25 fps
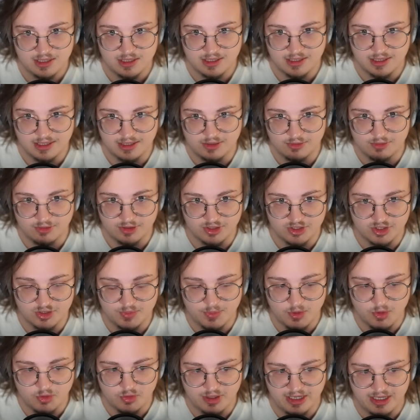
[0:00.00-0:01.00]
Getting real
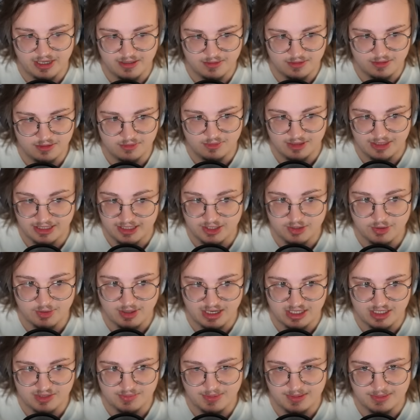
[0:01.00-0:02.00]
spooky. We need two
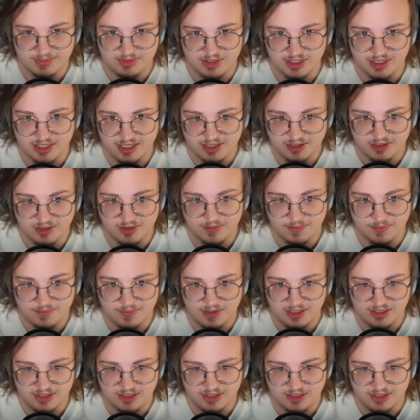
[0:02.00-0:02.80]
Ice Beams to kill.